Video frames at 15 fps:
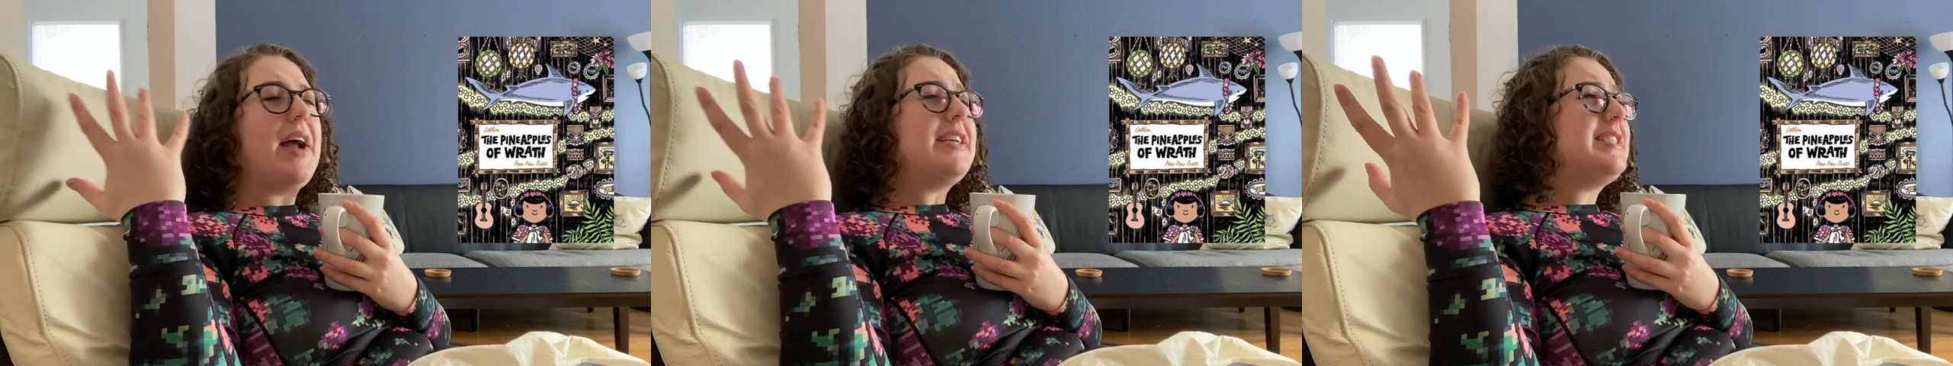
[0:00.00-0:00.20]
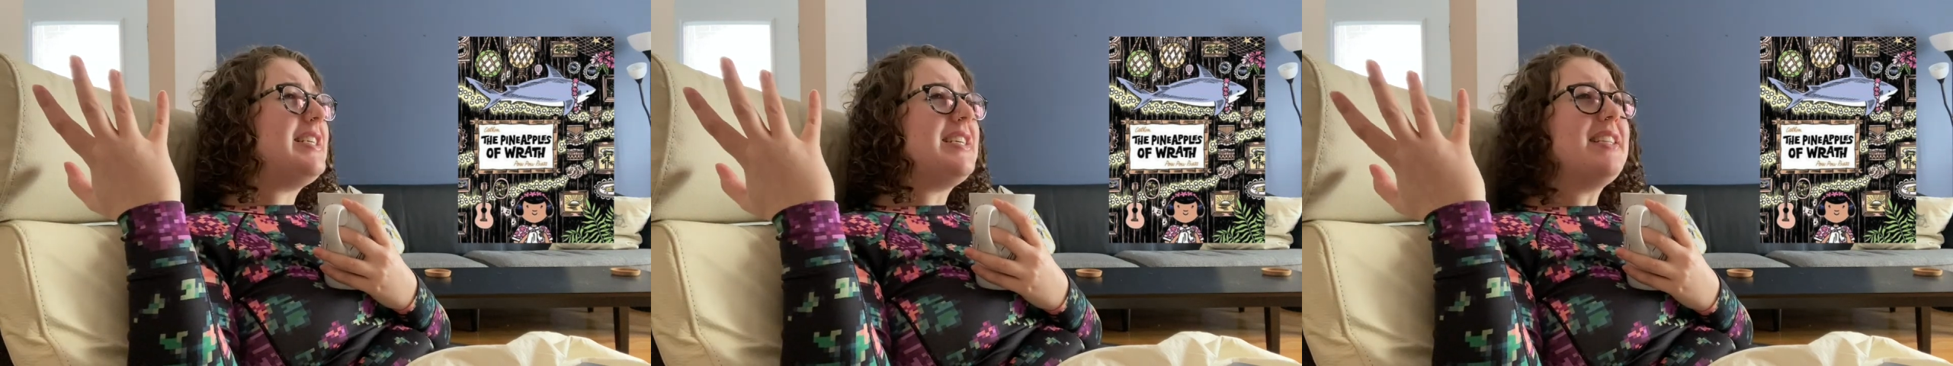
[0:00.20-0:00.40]

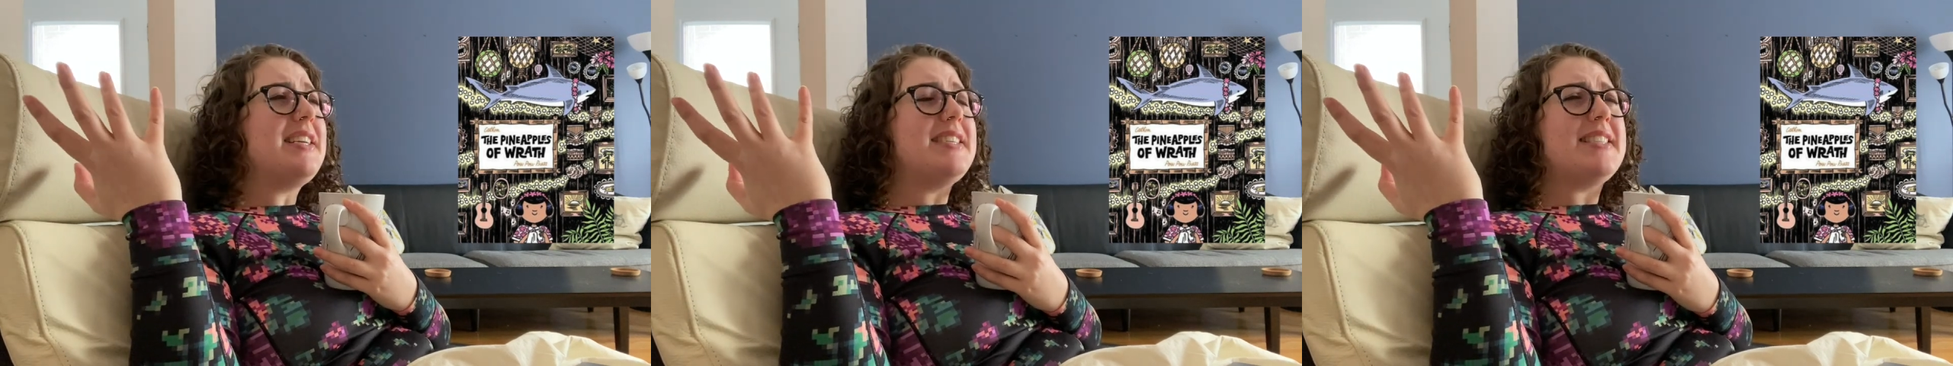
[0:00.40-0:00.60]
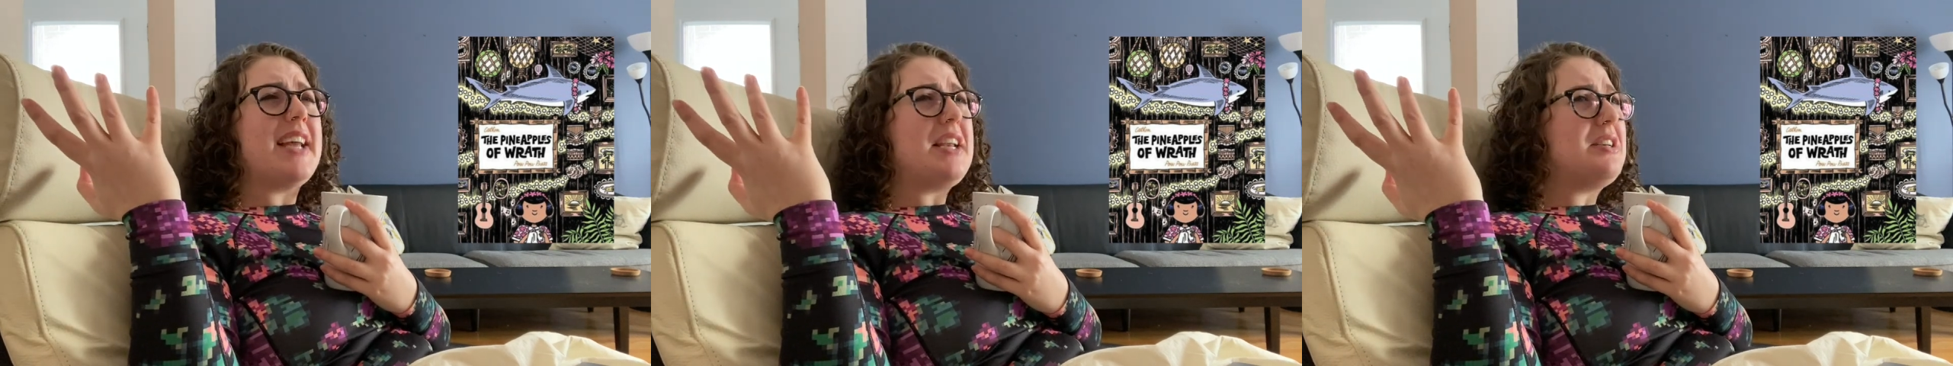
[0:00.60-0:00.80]

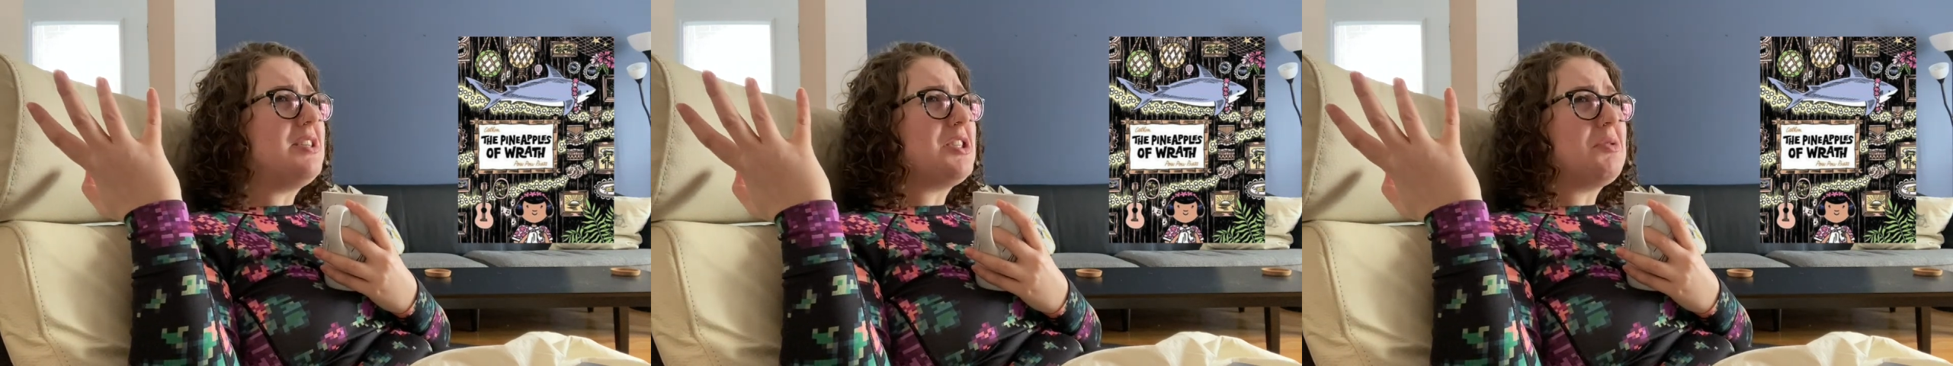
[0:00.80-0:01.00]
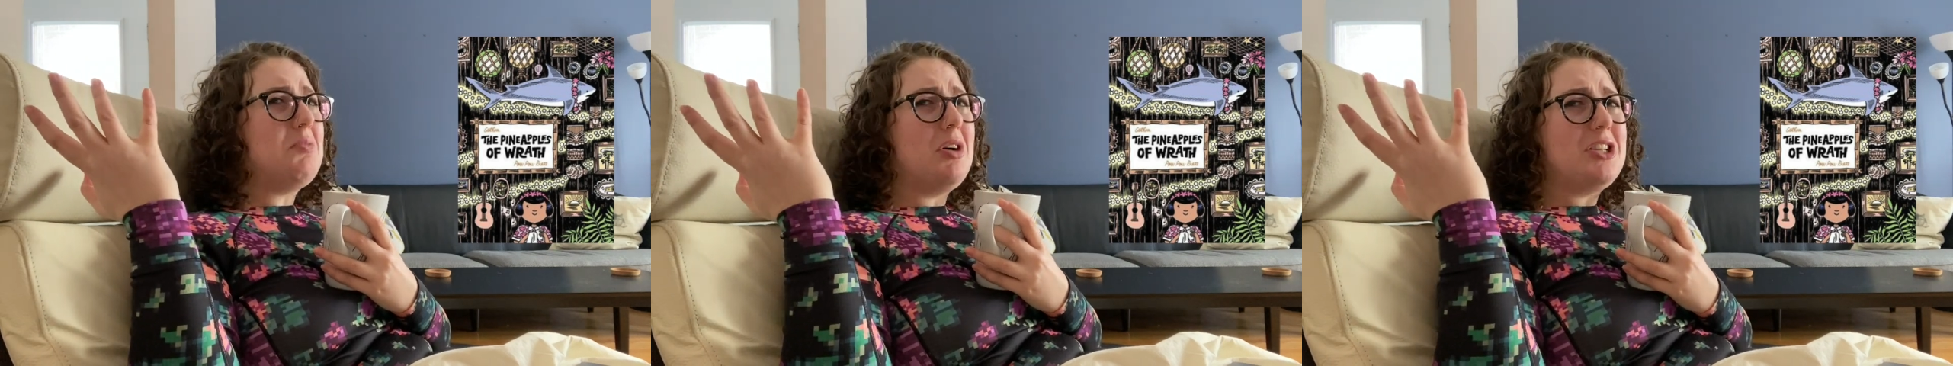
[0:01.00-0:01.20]
ideally set in
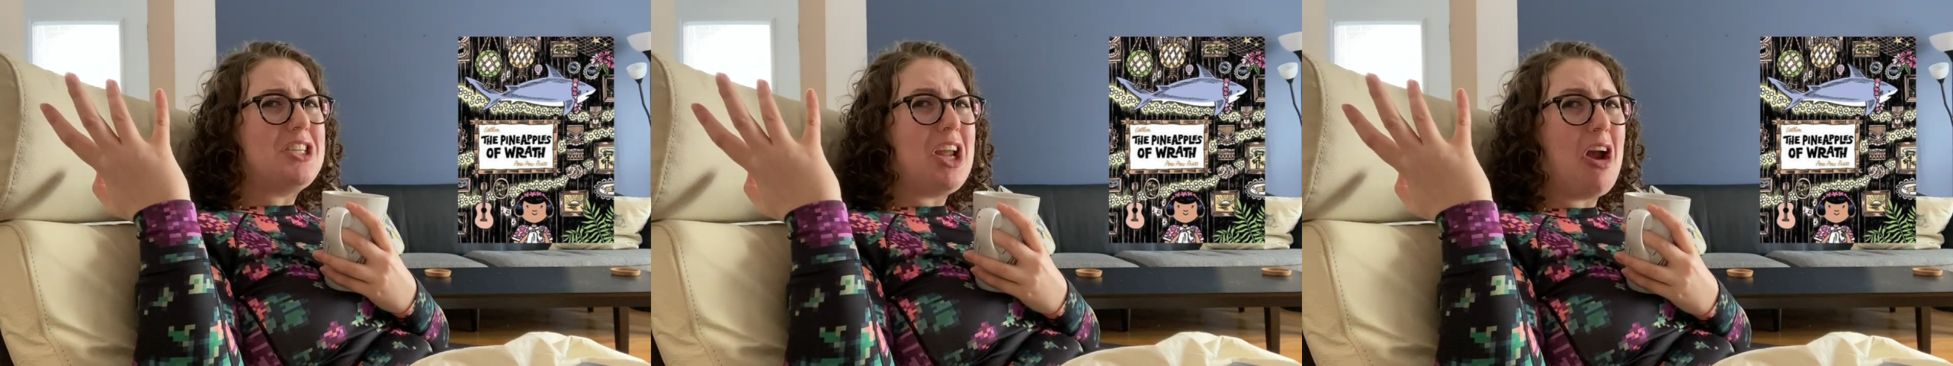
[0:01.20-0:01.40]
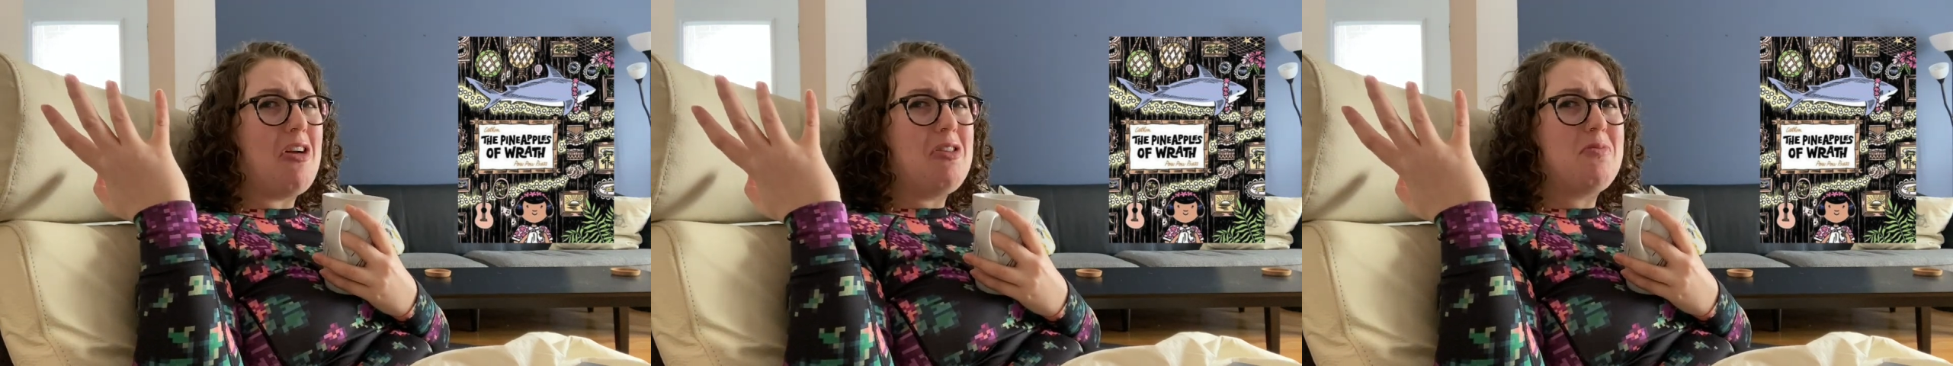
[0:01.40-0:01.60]
a small town